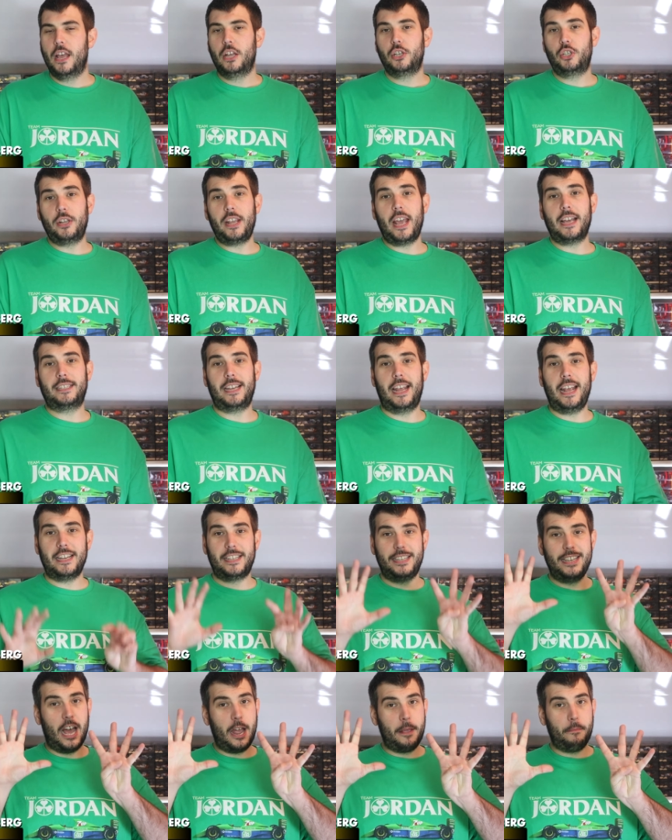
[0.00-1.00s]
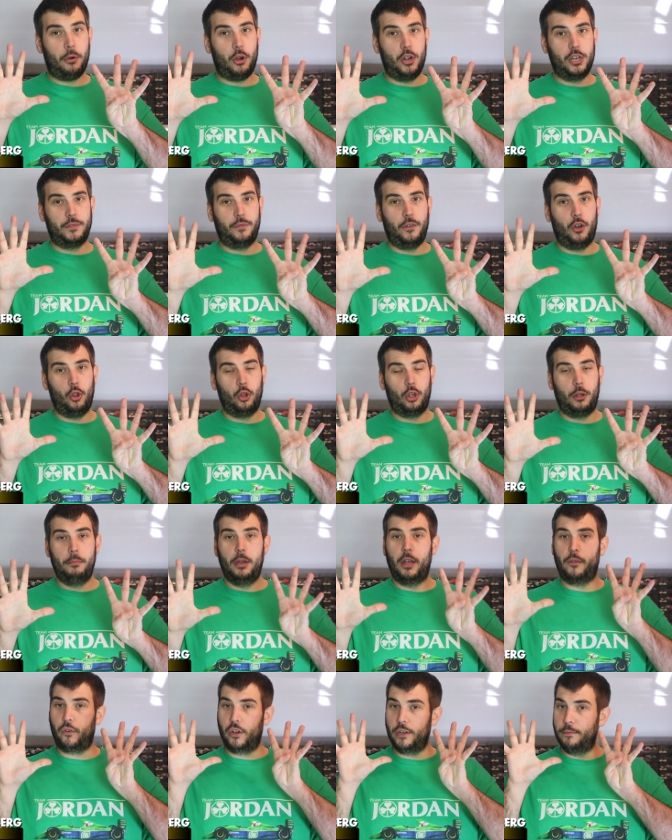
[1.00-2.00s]
So yes, it is 9 points for
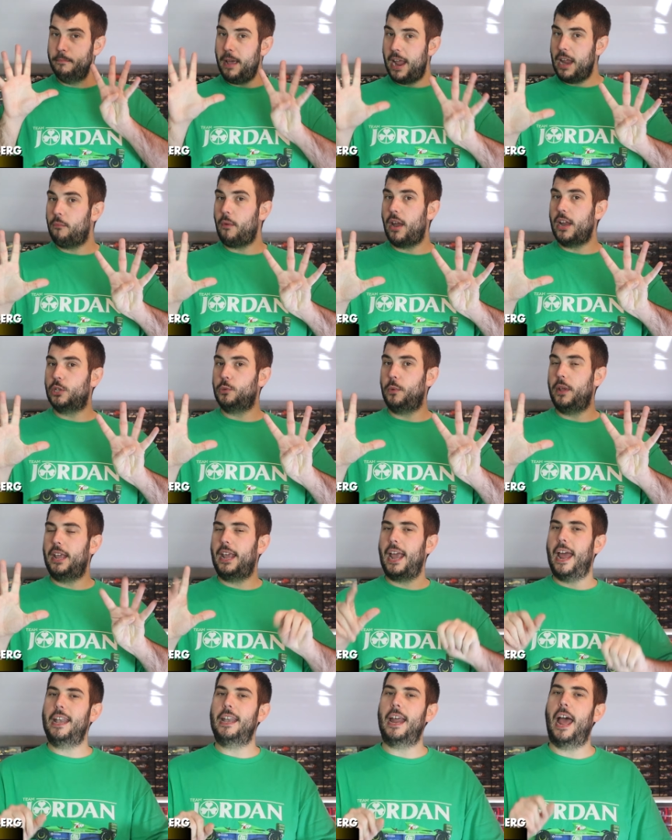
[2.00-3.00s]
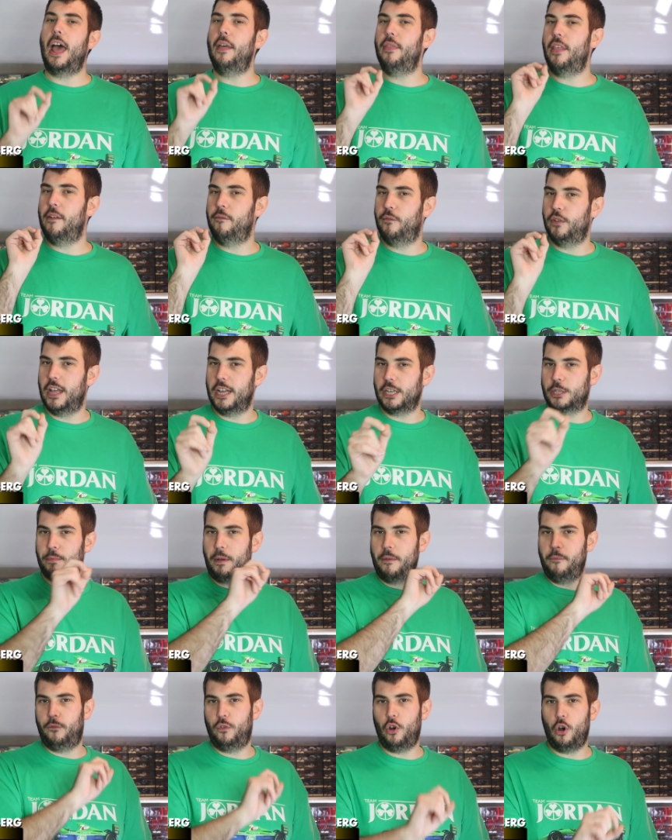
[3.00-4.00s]
Hülkenberg for his main race weekend. And then for that
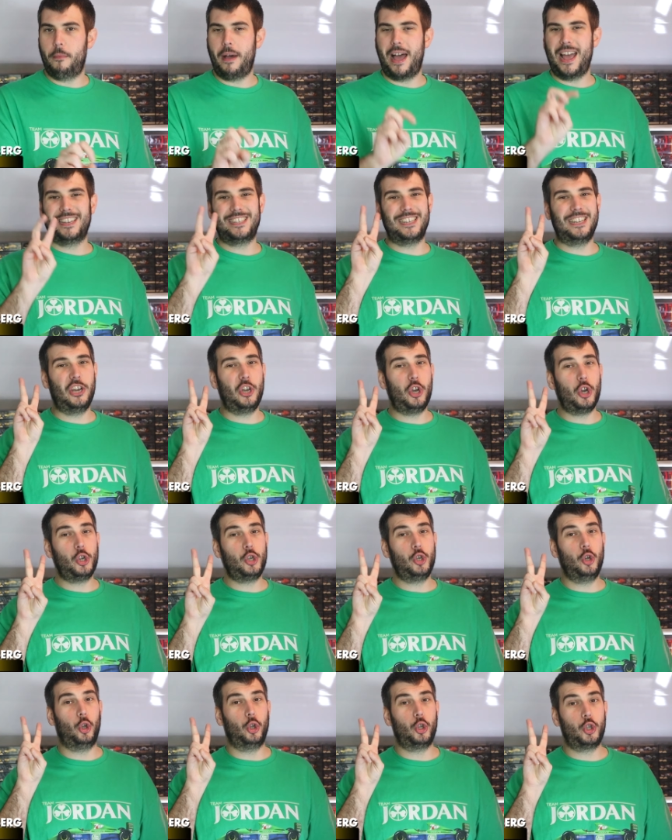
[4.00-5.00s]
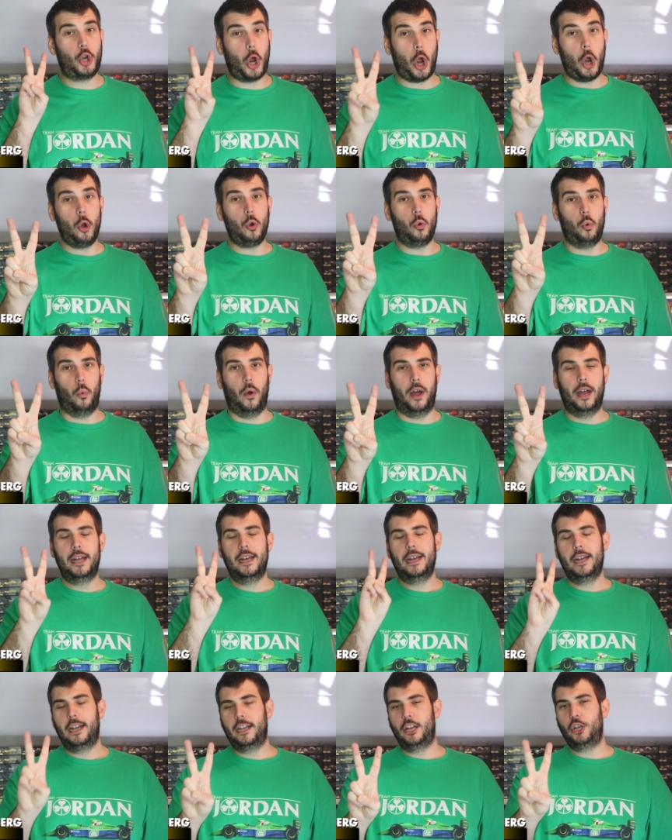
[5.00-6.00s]
sprint format, it's an additional 2.
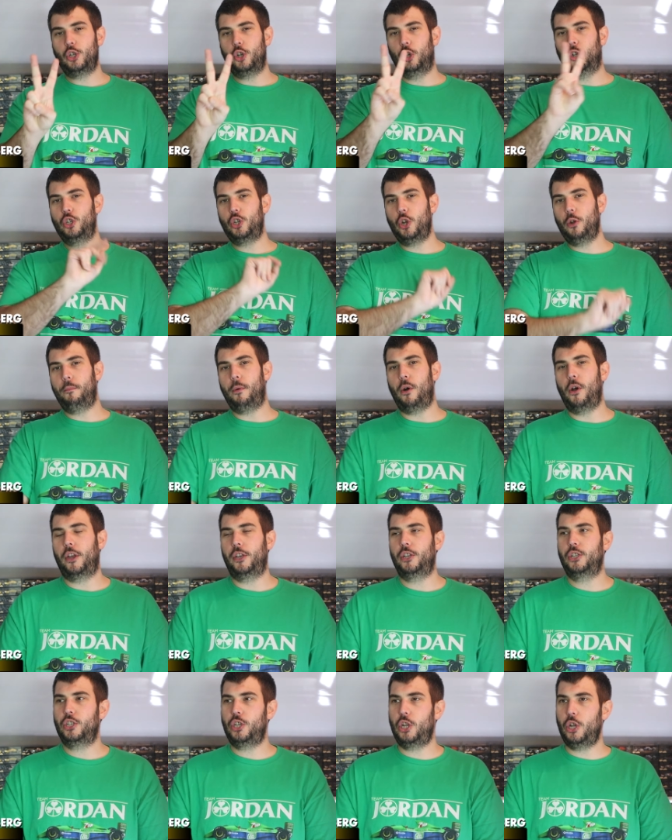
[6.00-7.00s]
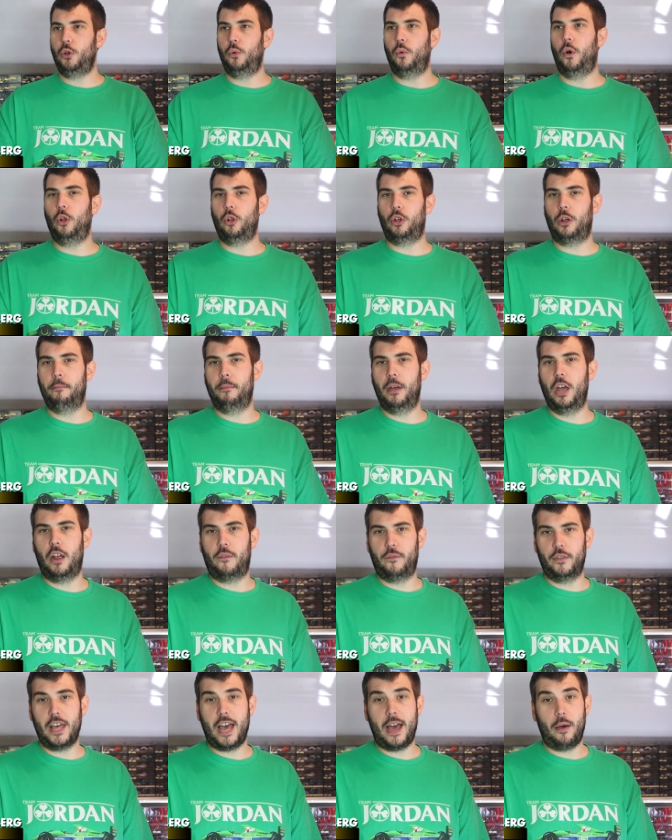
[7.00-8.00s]
Additional 2 points to
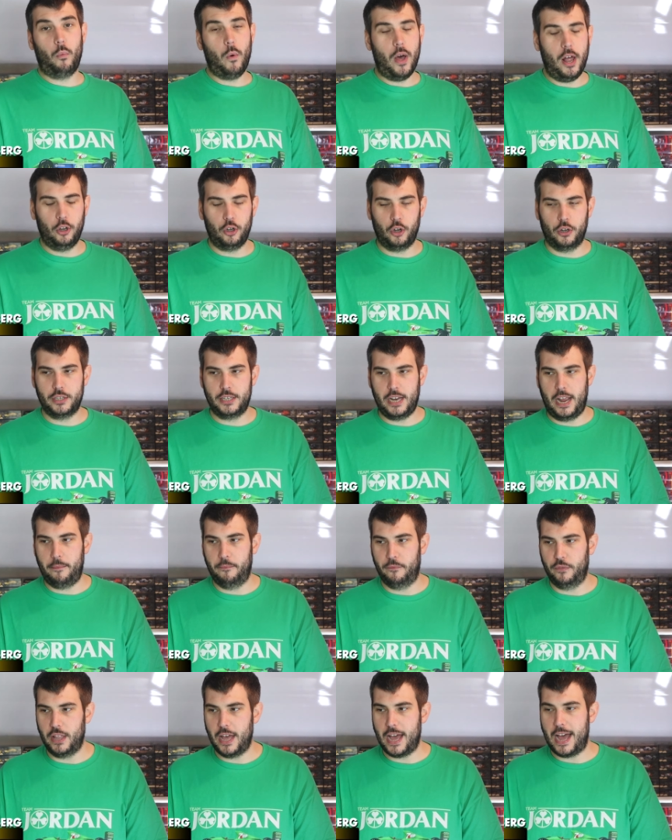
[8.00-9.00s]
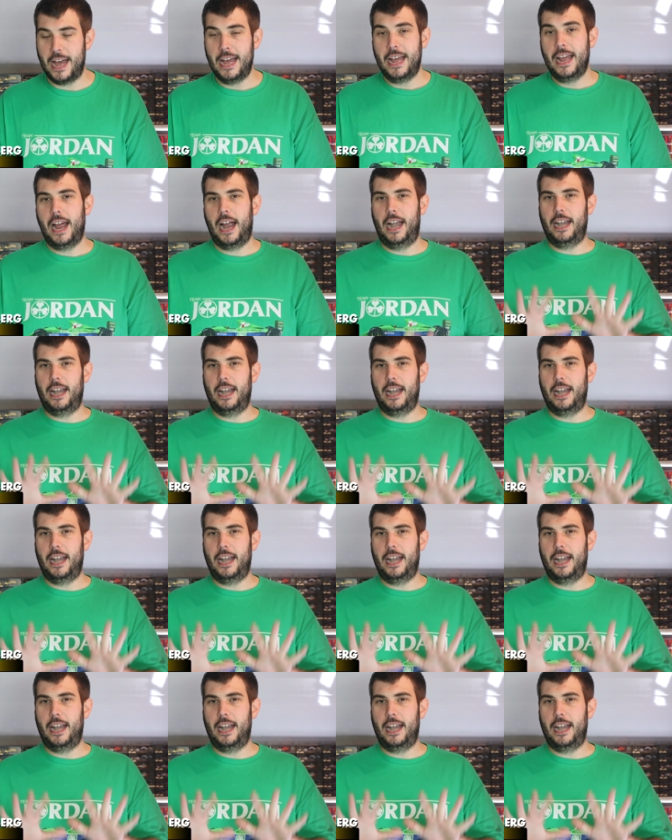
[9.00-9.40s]
Hülkenberg for that. Well done to him for that.